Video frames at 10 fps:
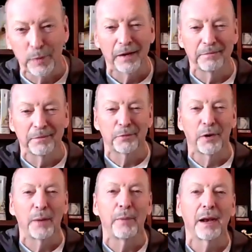for the most
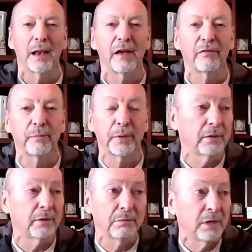part throughout my life.